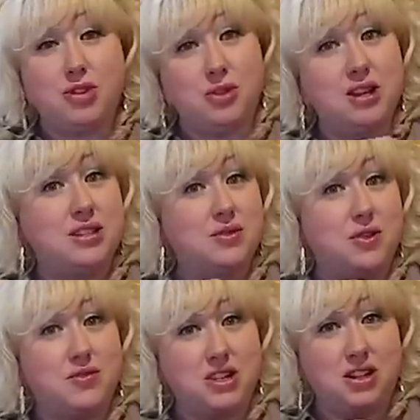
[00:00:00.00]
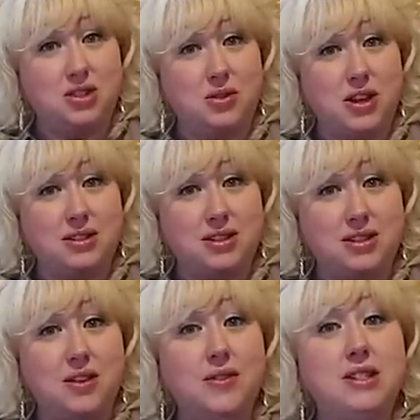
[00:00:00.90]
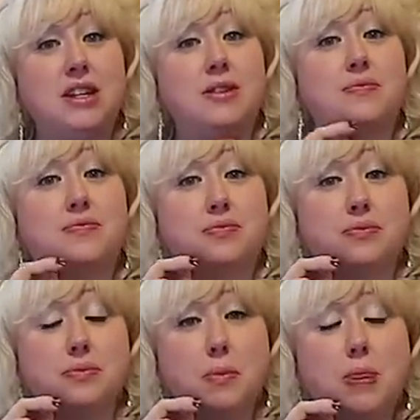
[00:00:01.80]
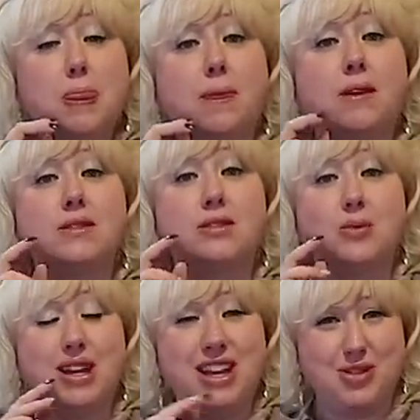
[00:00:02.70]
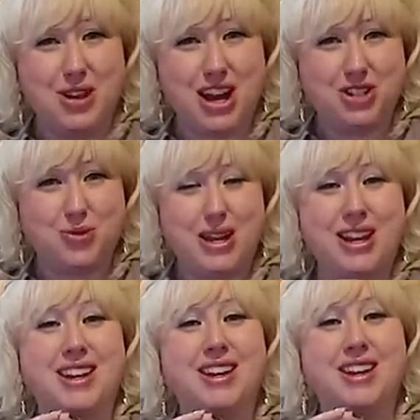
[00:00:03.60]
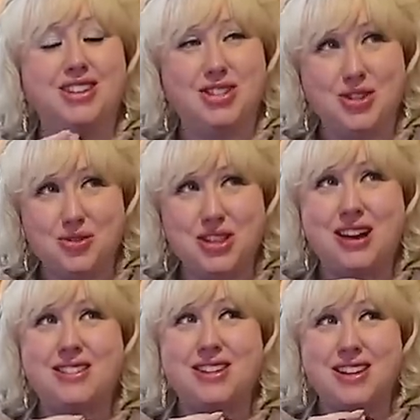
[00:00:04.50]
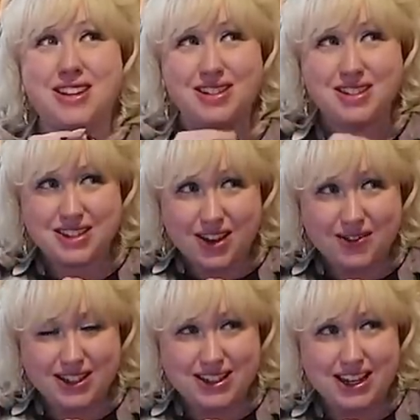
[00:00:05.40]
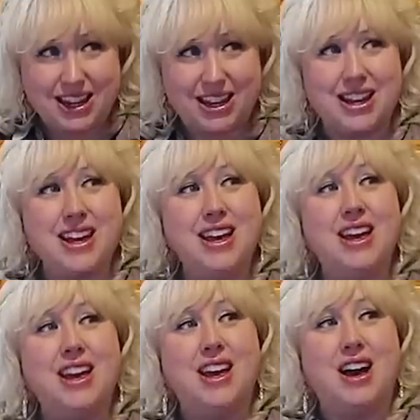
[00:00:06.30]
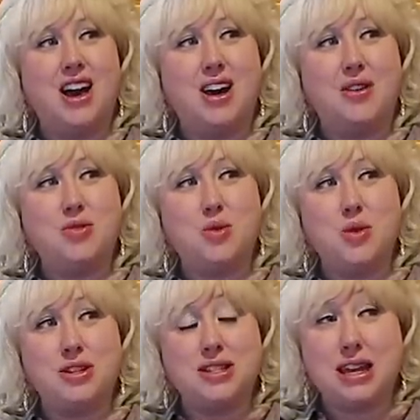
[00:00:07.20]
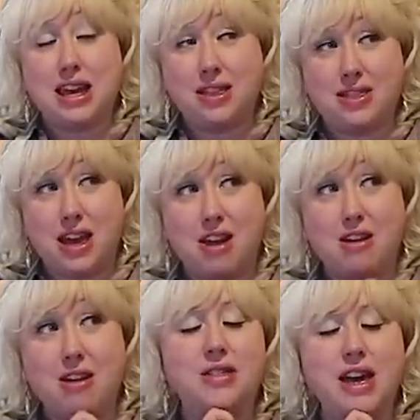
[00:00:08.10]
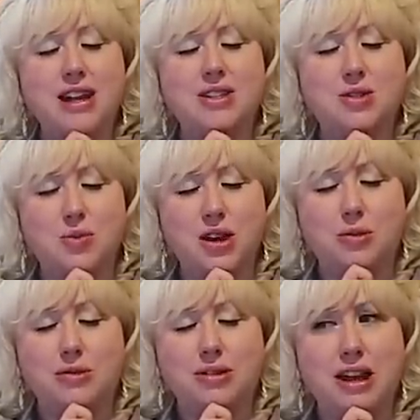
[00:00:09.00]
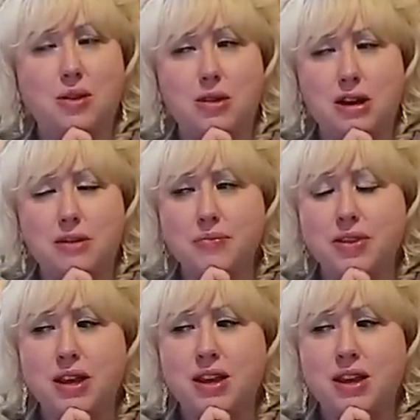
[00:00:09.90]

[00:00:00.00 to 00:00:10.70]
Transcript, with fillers: for two thousand fifteen, two thousand seventeen. So when he graduated in two thousand seventeen, uh, towards the end there, that's when we were like, well,